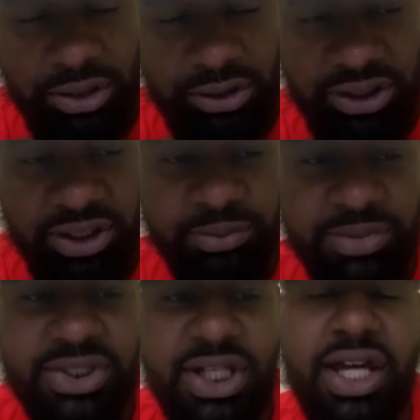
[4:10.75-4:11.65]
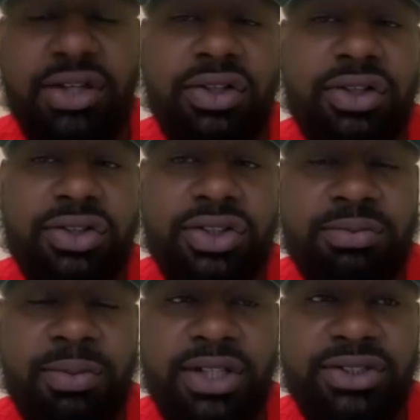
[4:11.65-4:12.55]
Leading beside her
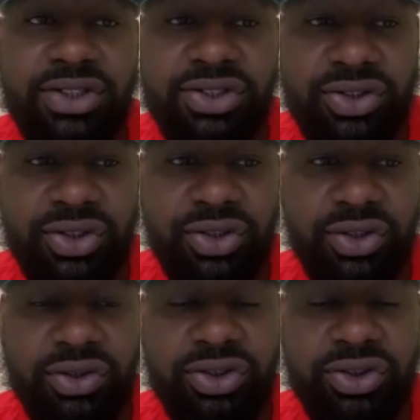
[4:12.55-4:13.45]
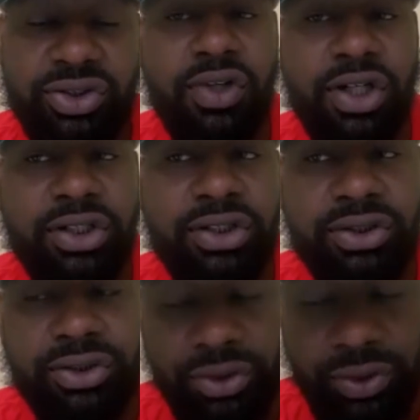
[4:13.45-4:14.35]
is my sister,
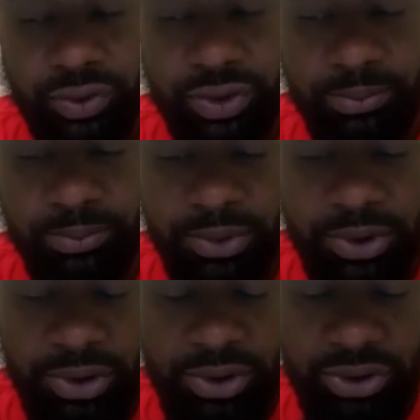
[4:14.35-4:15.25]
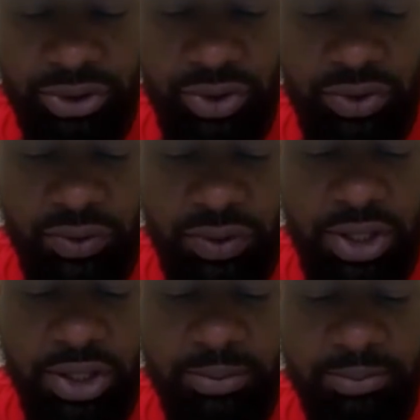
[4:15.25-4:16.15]
Shivana Newsome.
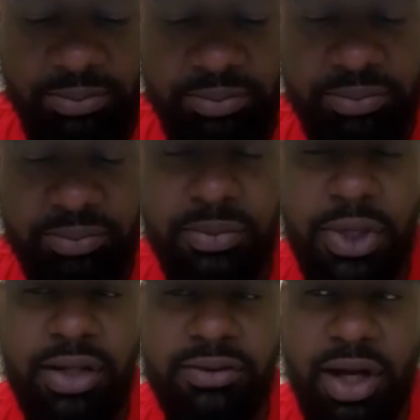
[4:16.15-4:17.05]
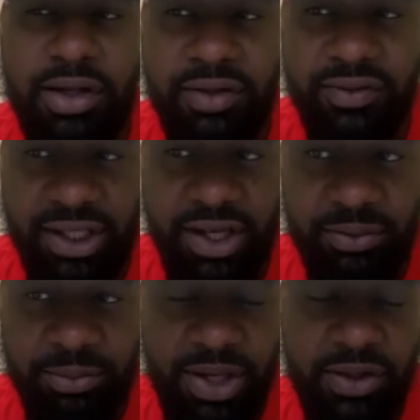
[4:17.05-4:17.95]
So, I have a
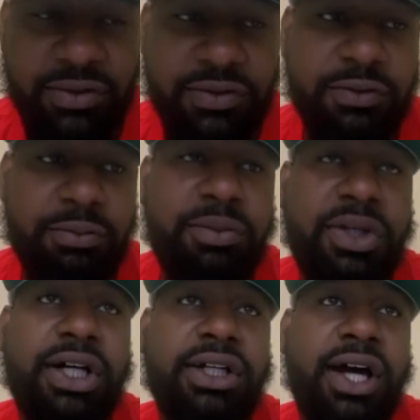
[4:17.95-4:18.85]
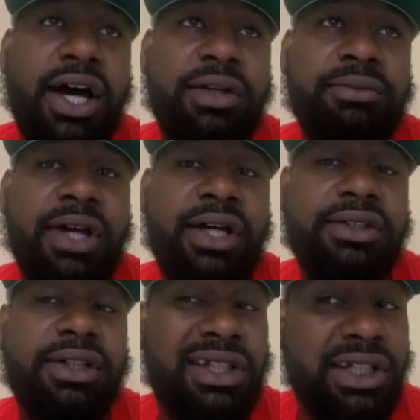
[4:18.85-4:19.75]
loud mouth, but I am not
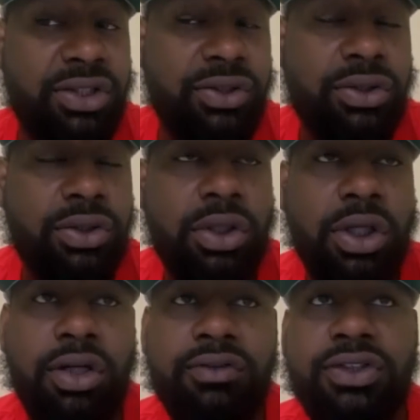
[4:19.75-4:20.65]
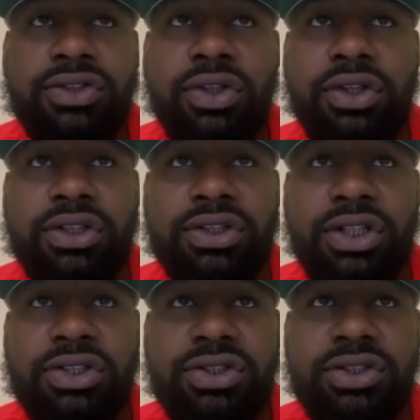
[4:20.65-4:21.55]
the leader of this
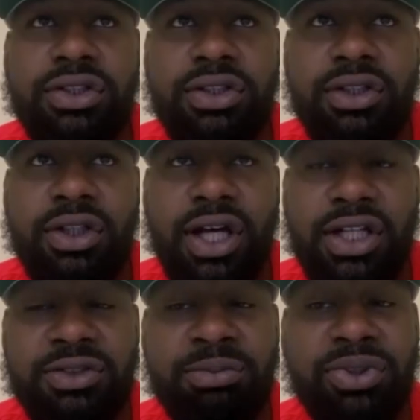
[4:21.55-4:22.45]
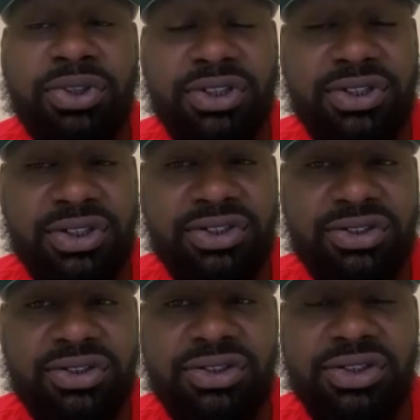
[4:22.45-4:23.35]
organization. I support the
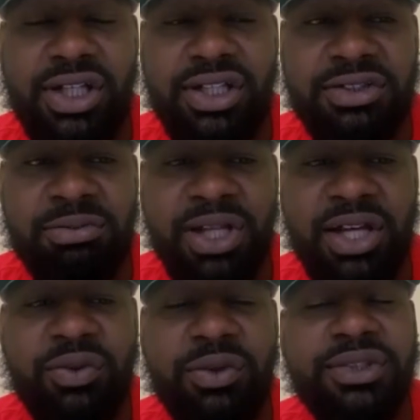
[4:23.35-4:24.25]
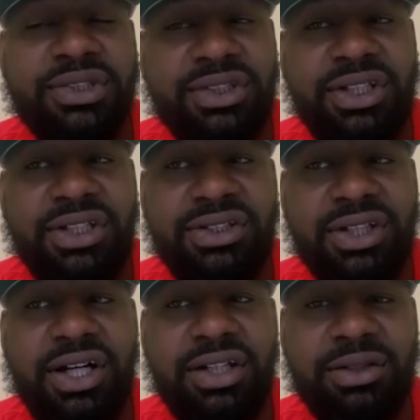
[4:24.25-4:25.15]
sisters, as the Black woman is the key
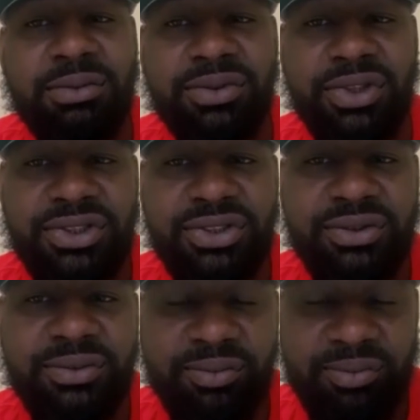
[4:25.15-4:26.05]
to our liberation.